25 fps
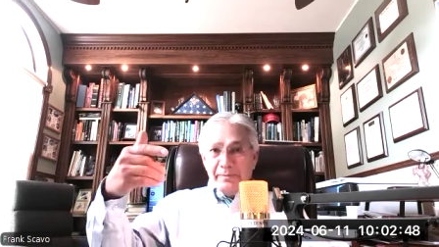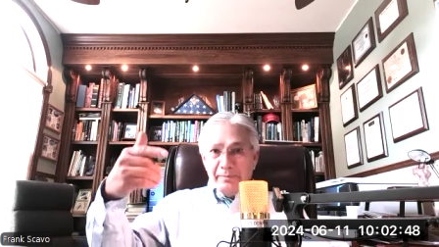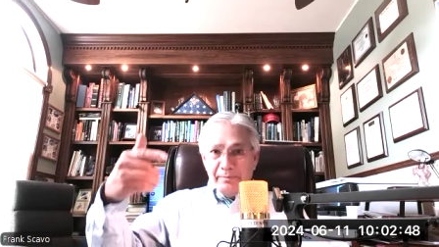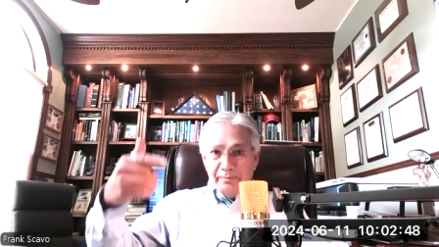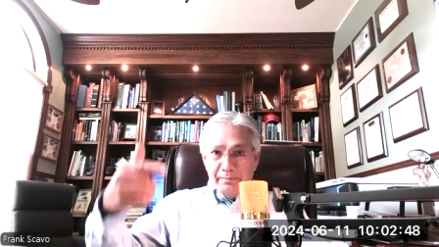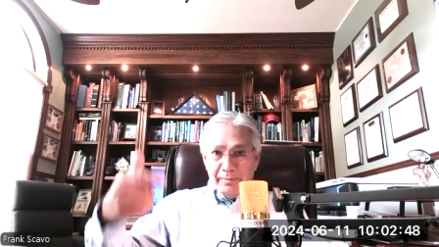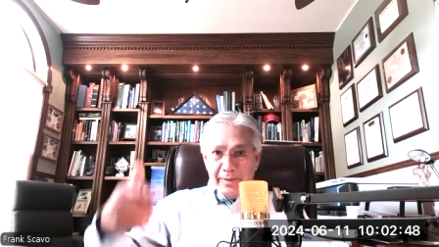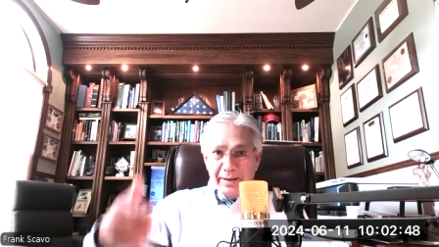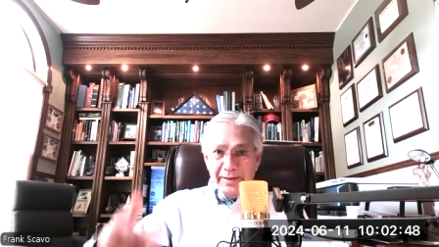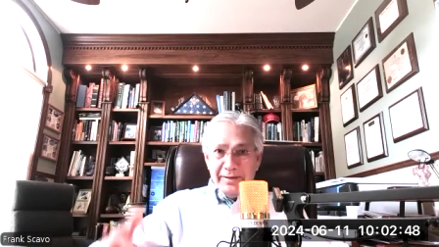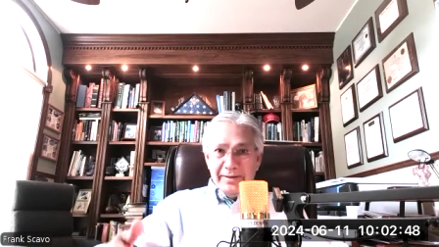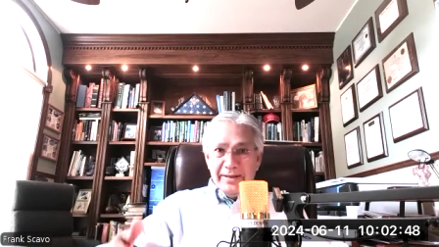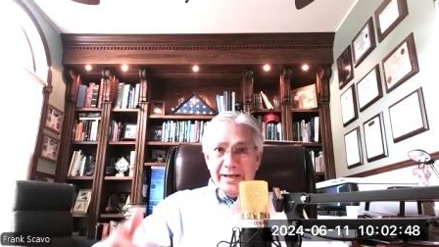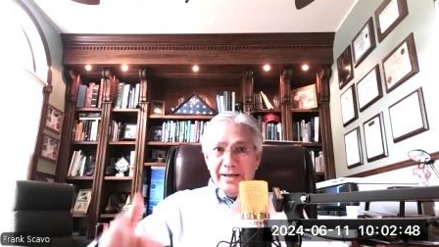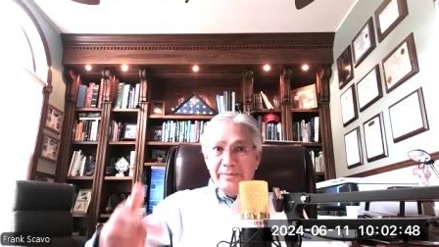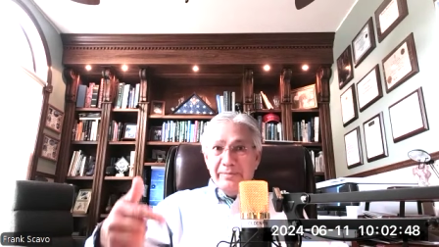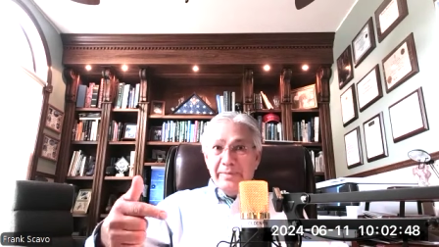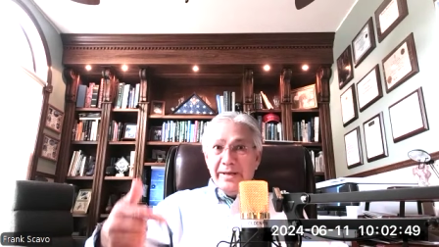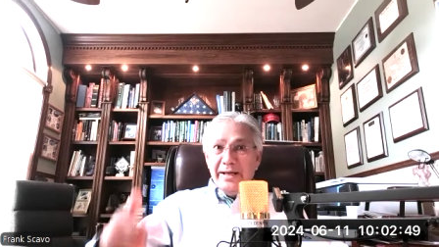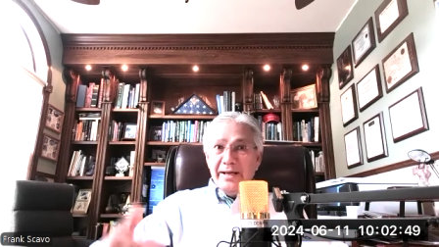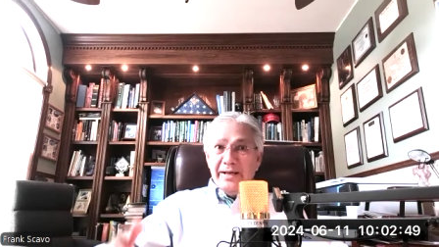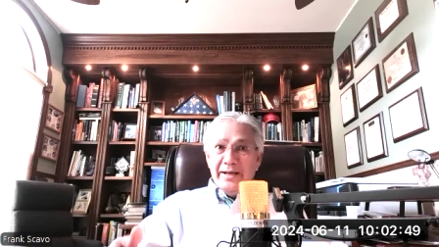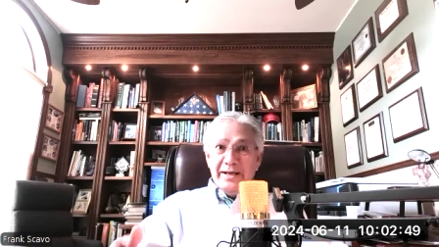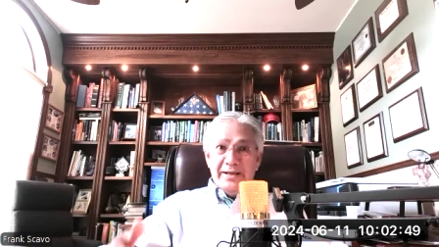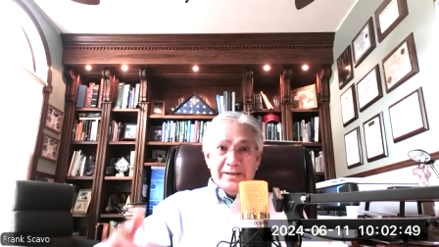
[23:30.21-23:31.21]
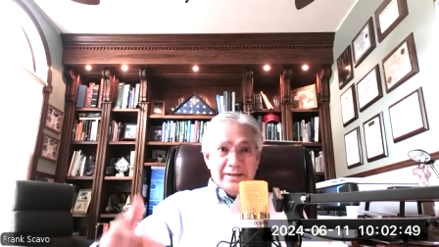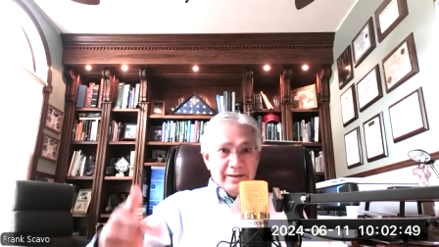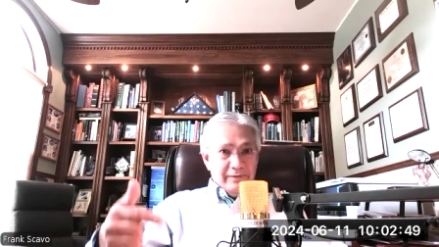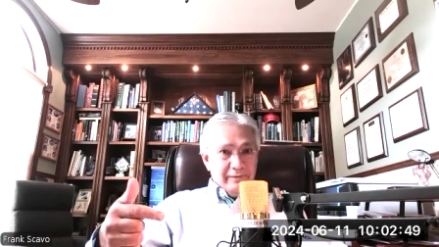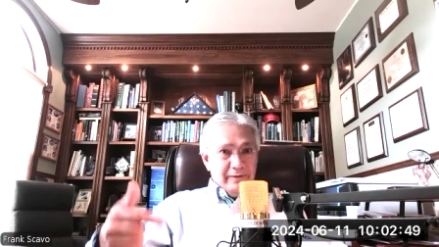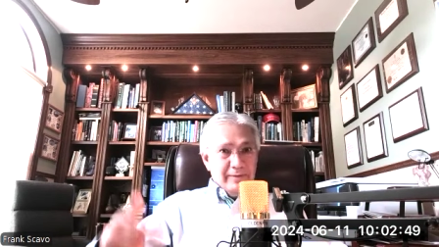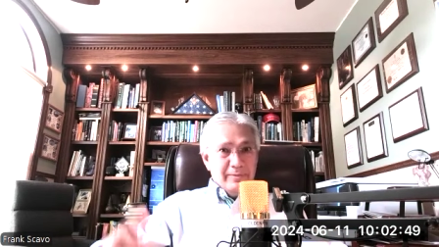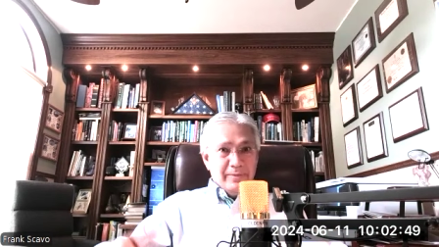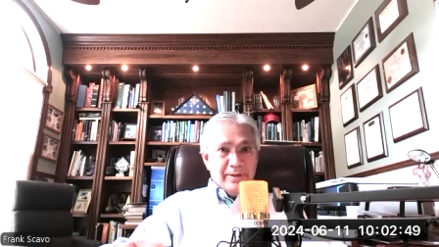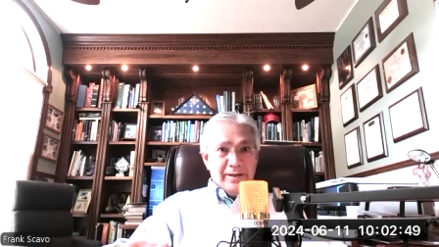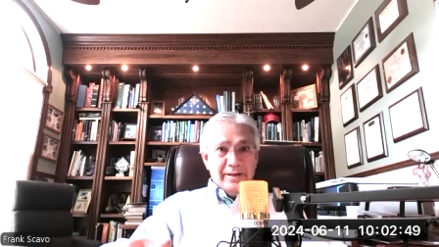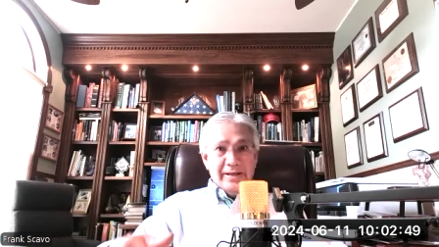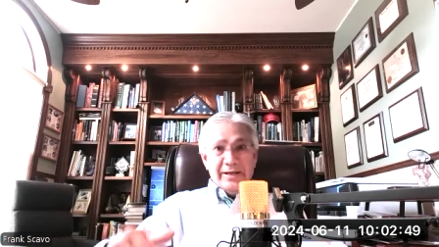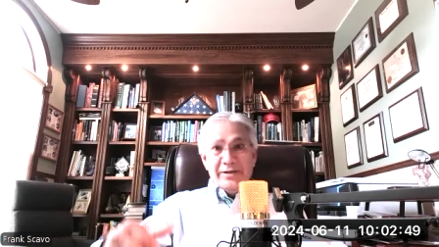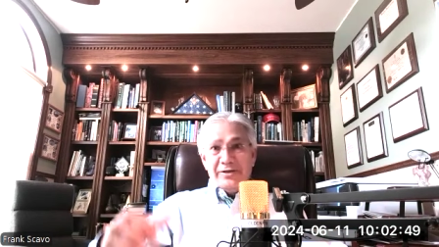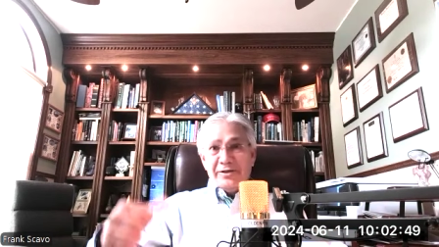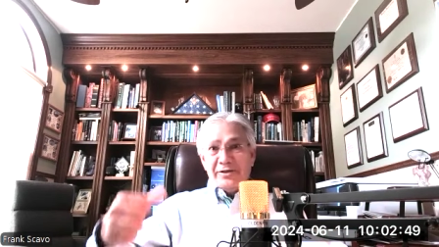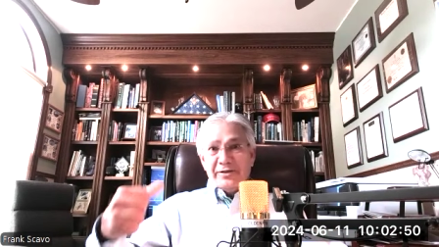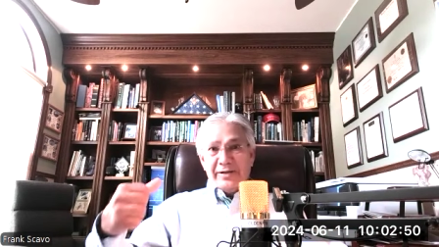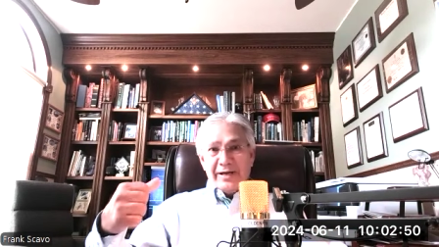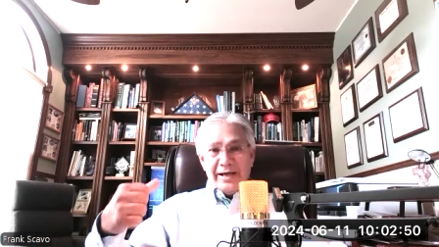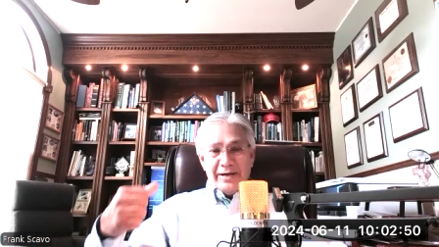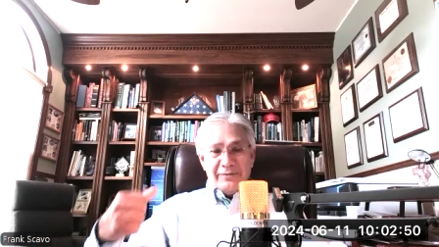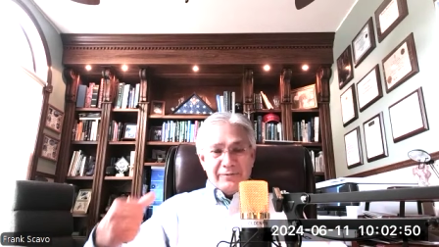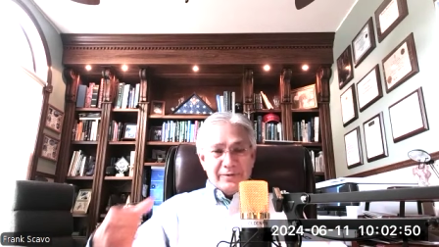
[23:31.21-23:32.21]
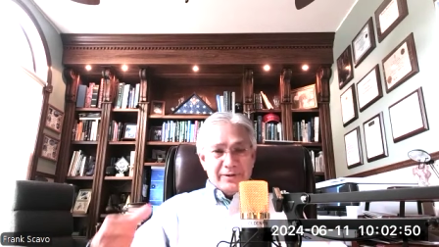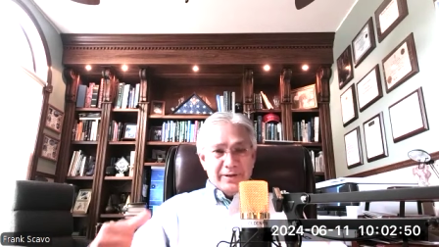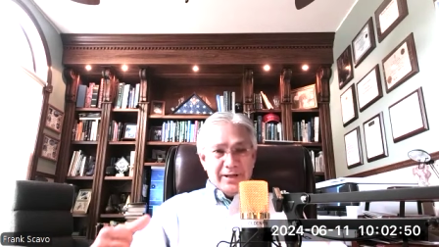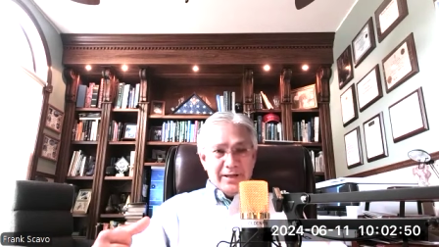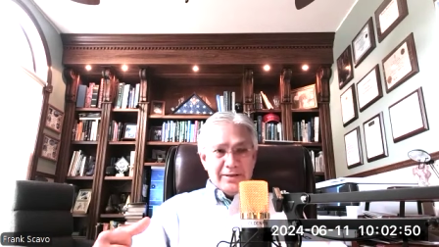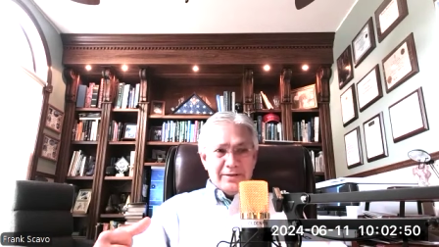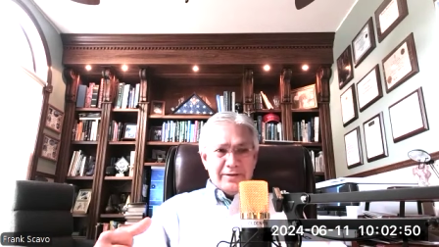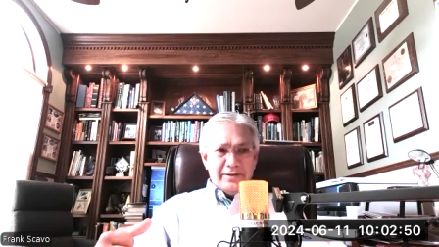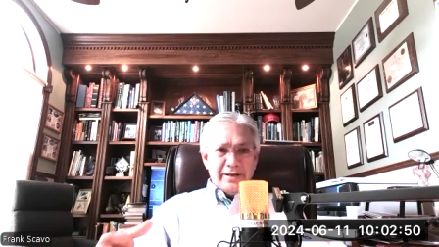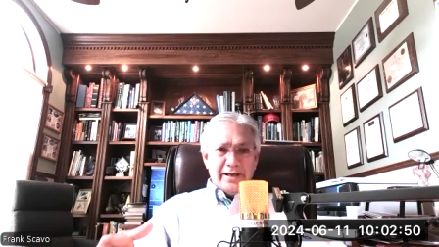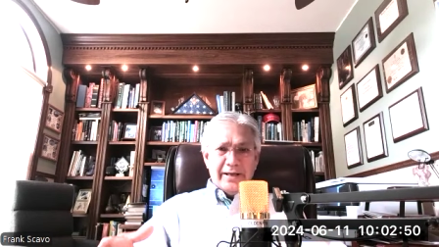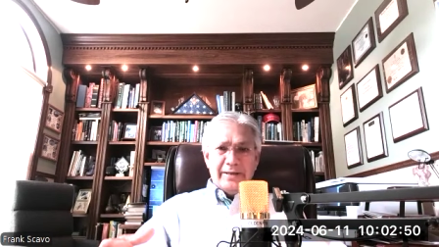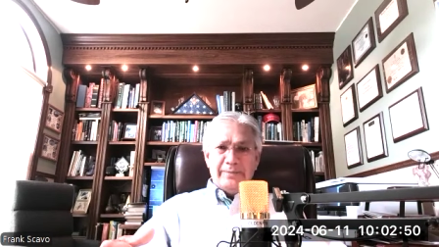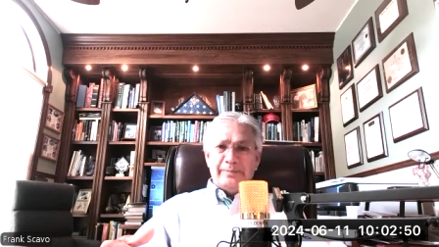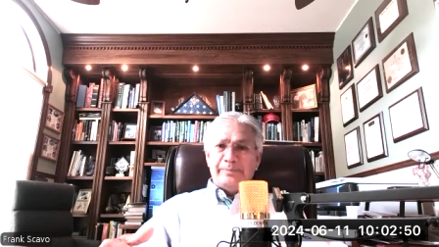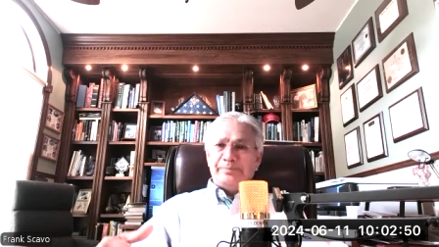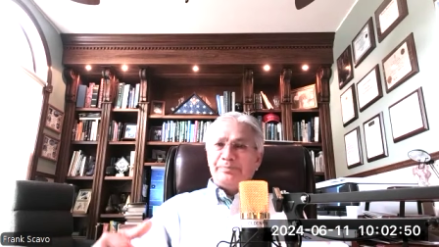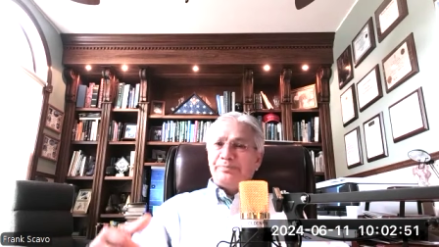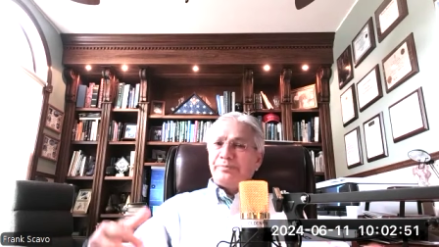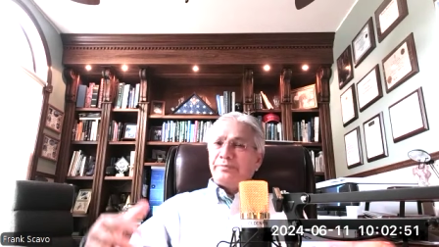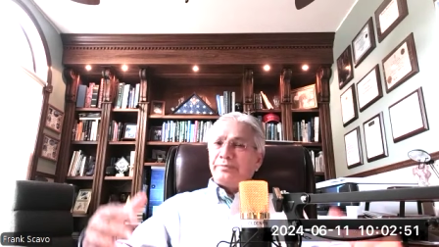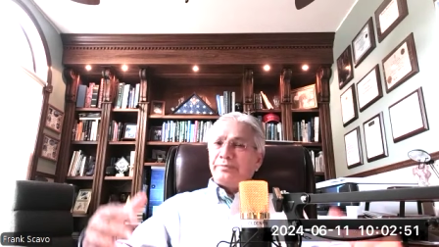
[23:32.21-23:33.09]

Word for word: Monday meetings every Monday, just had one last night.